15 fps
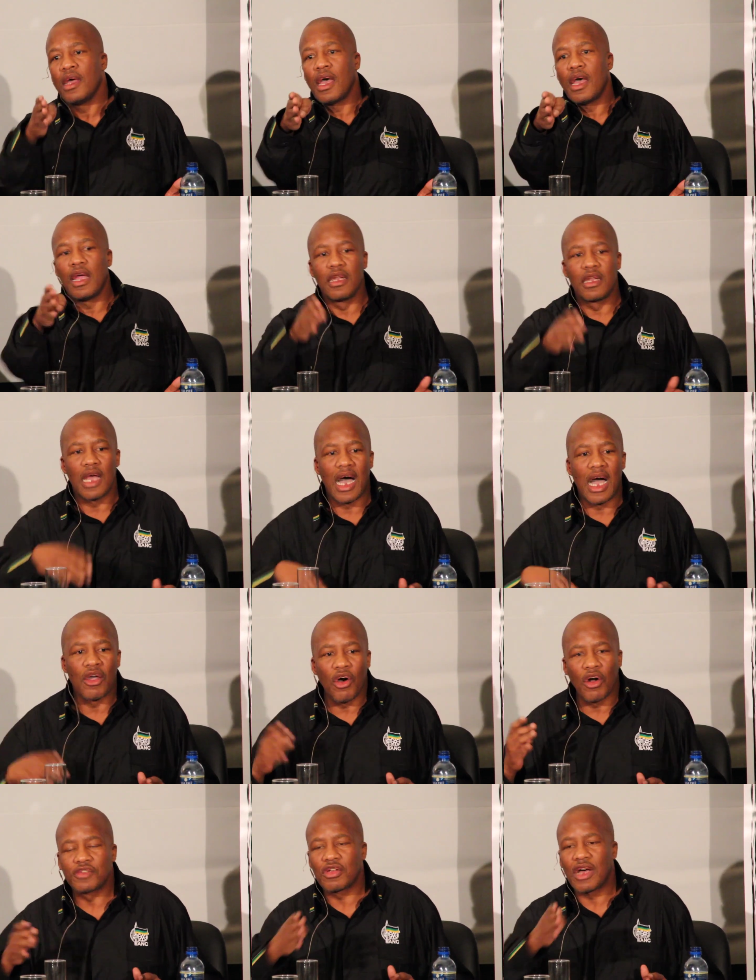And
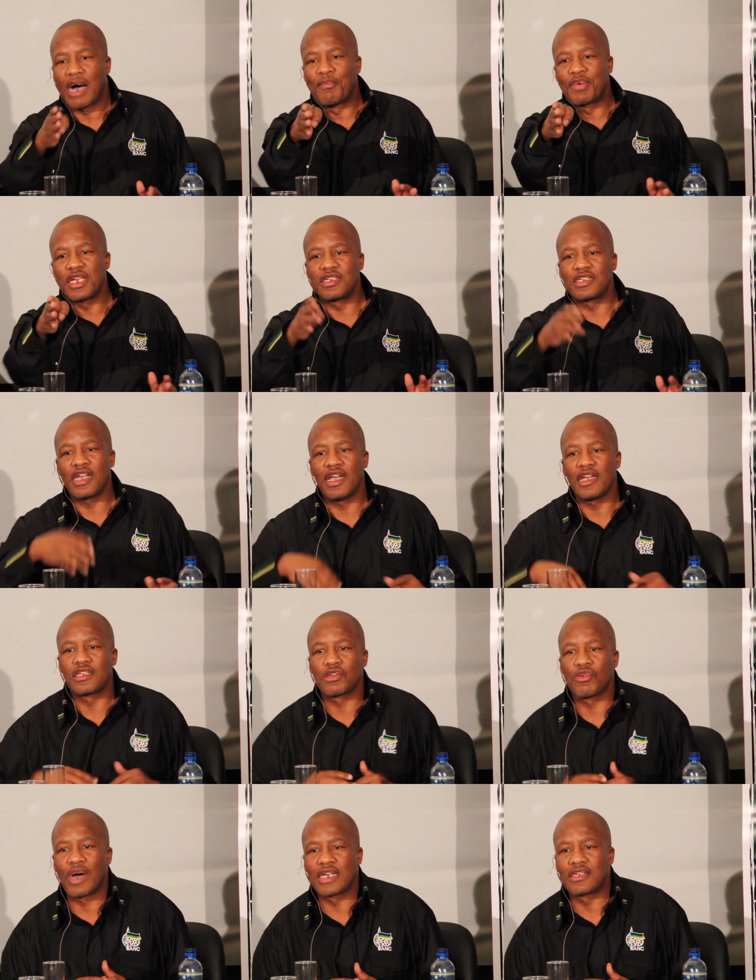I also
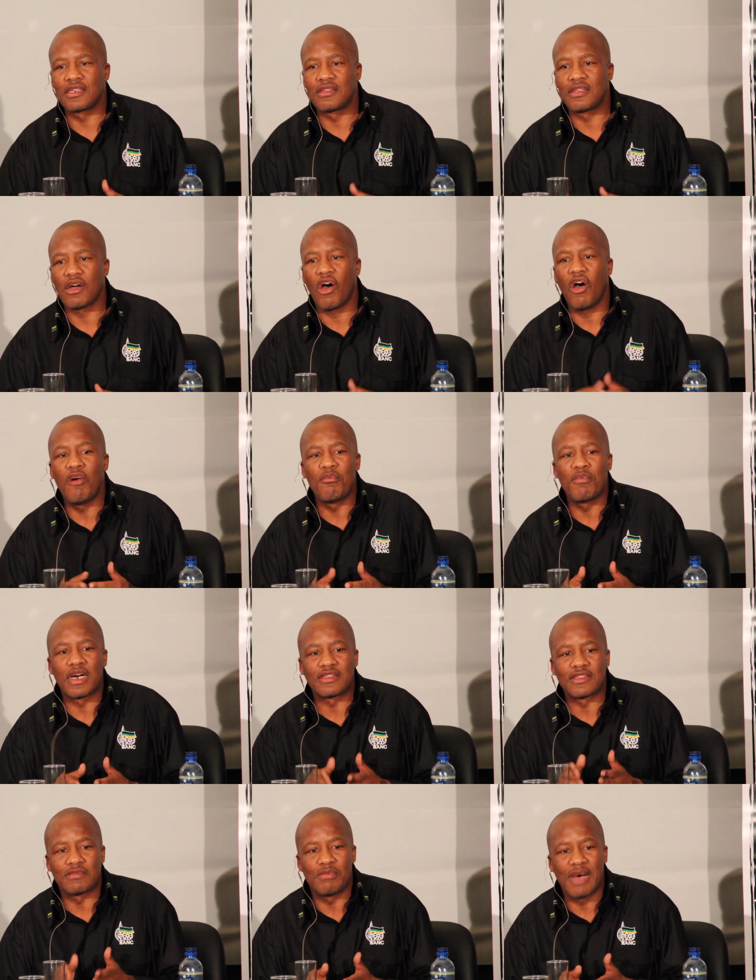appreciate what the
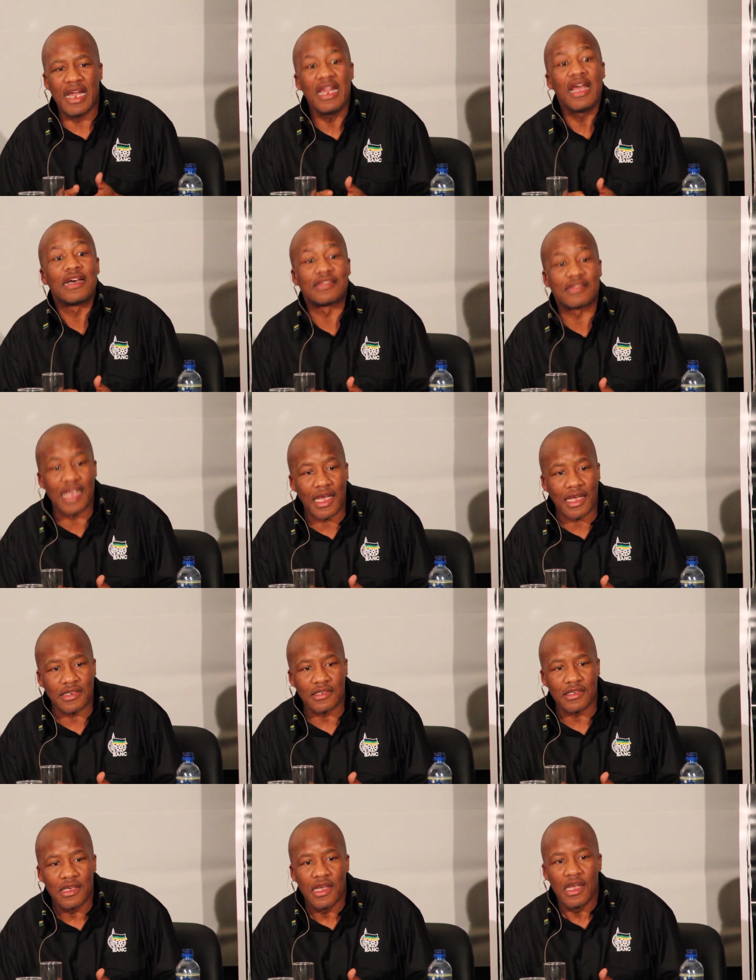Ombudsman has
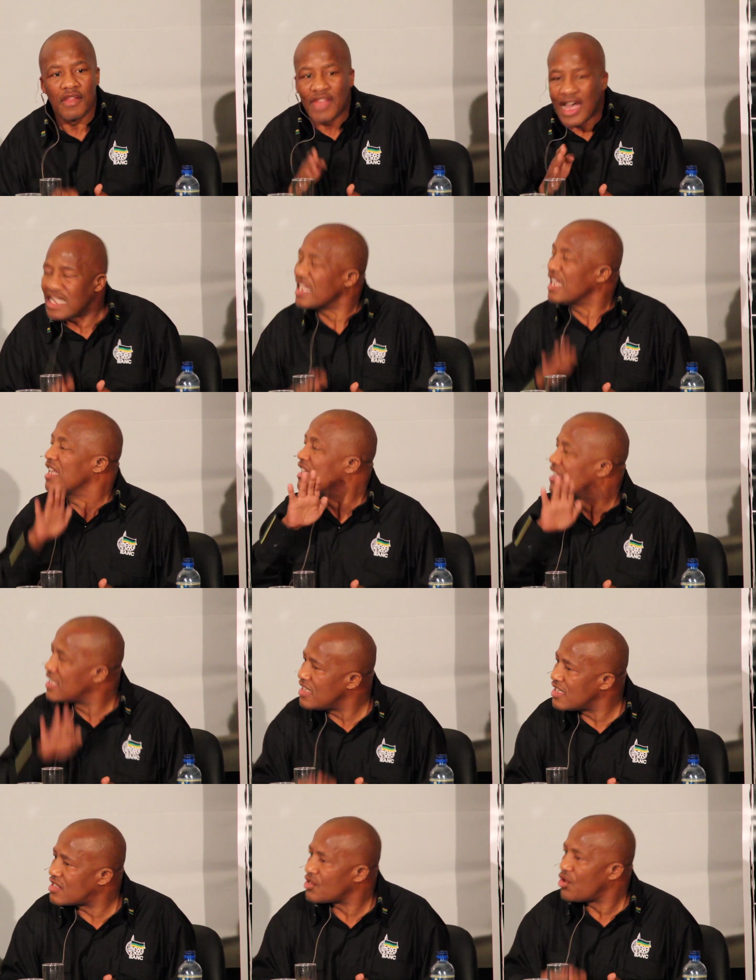said, that
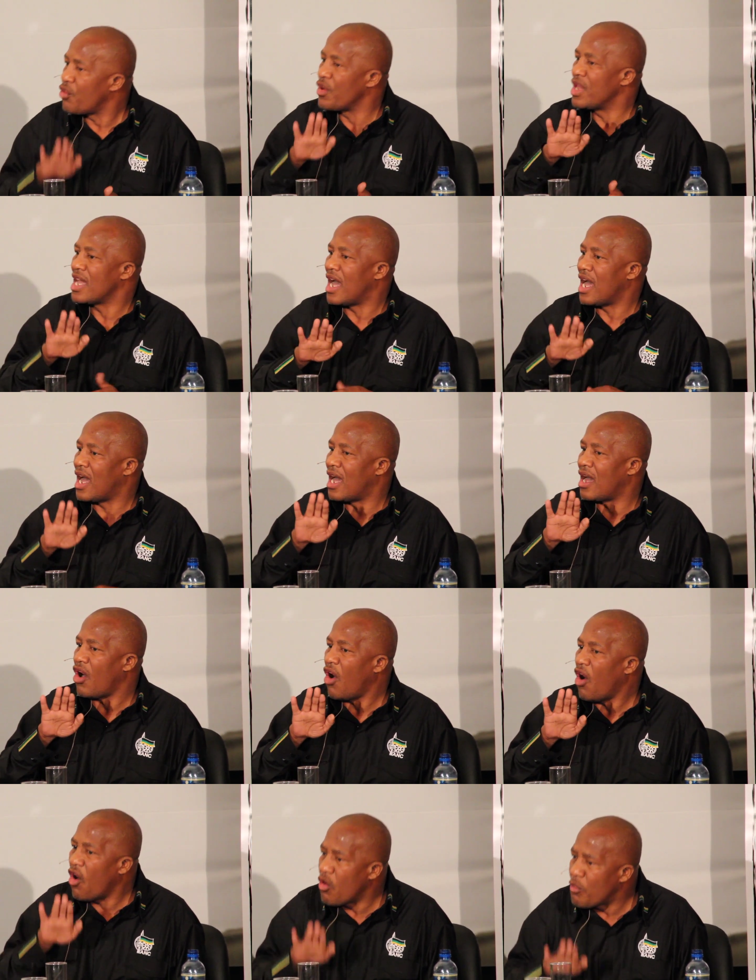indeed we
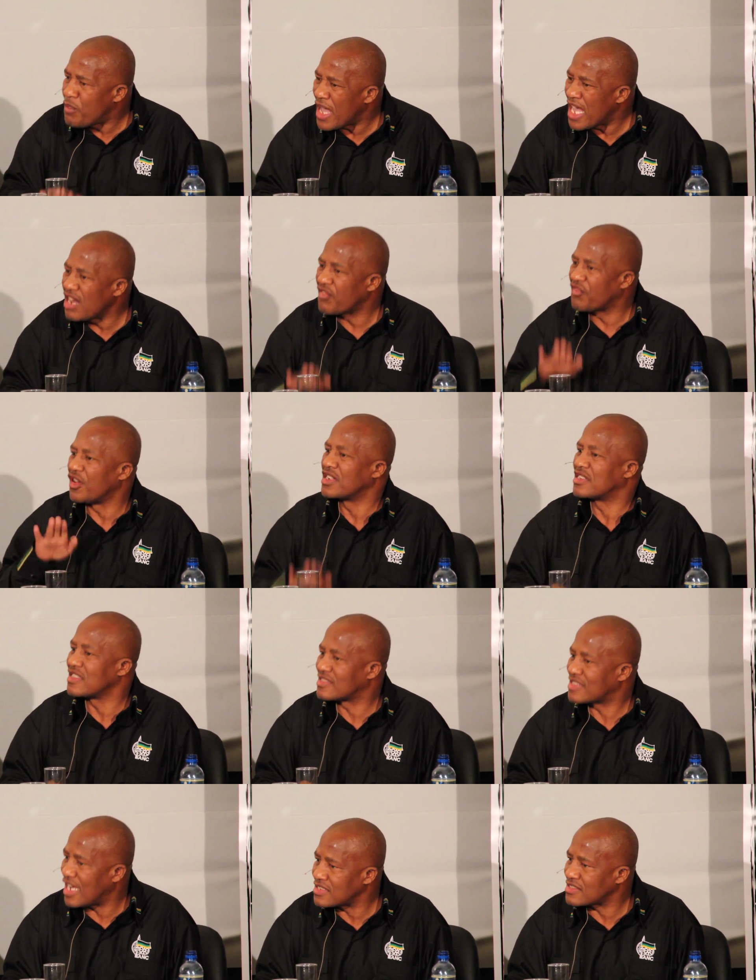are open for
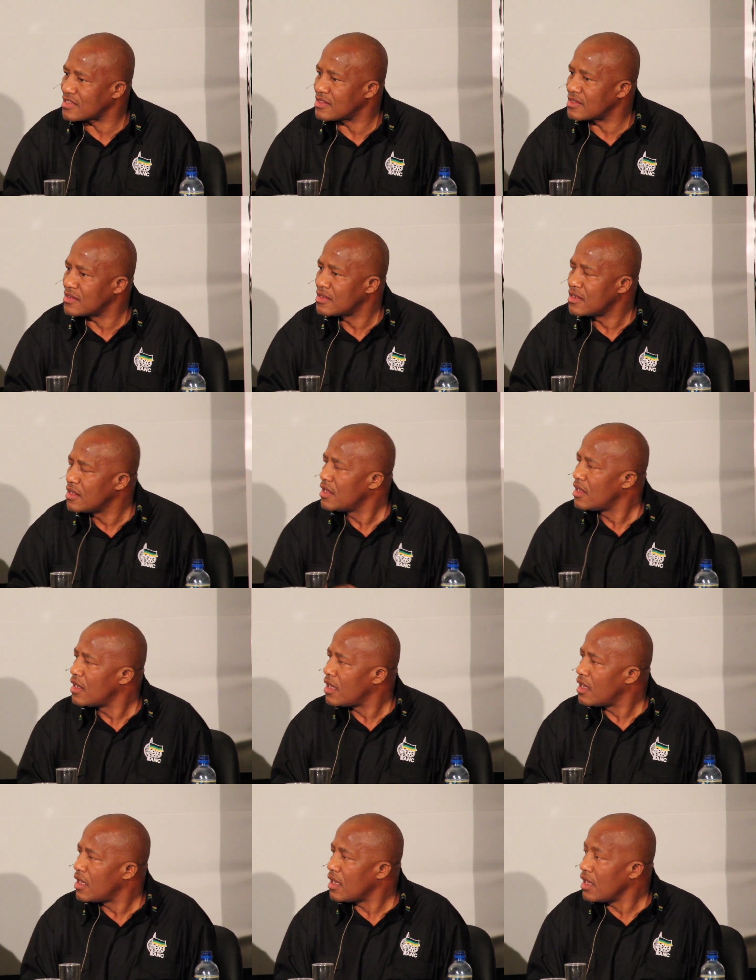discussion.
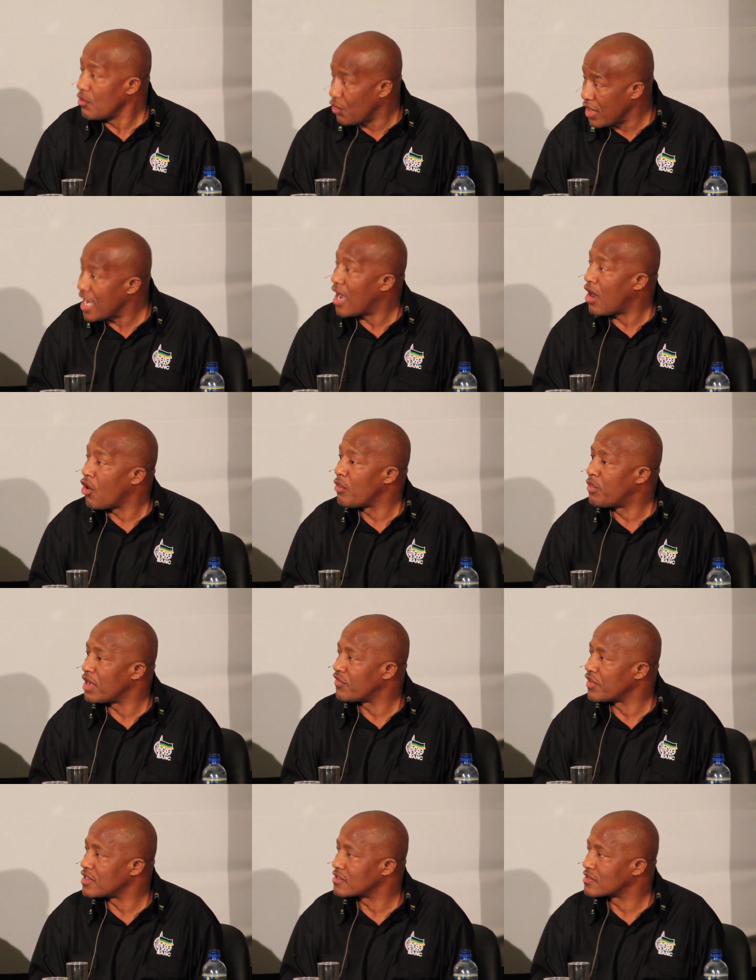We are
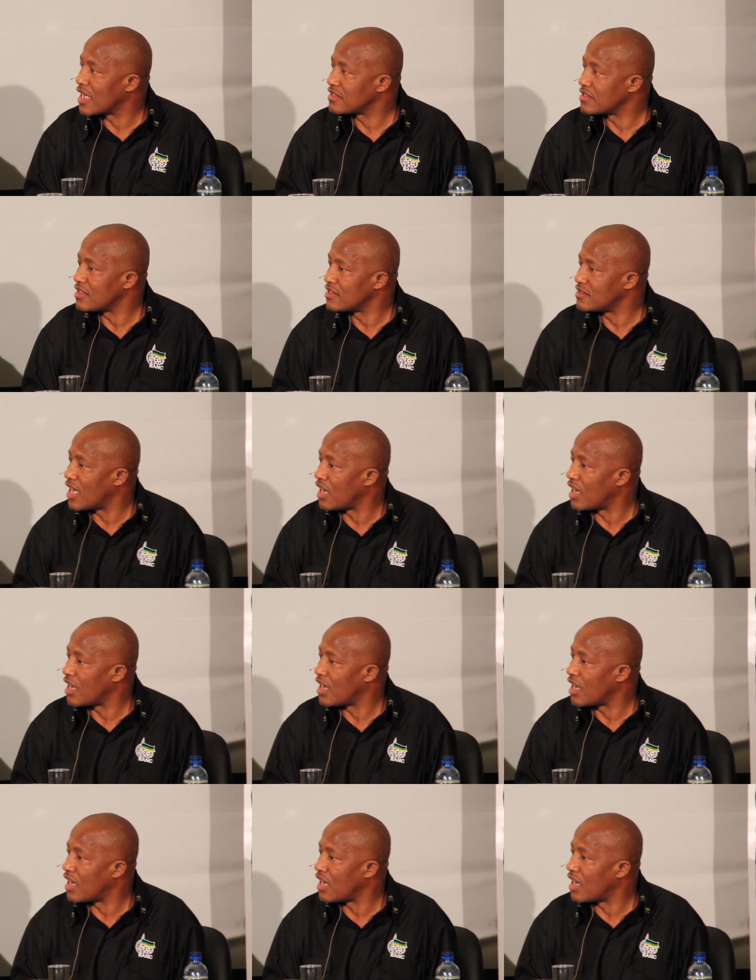open for discussion.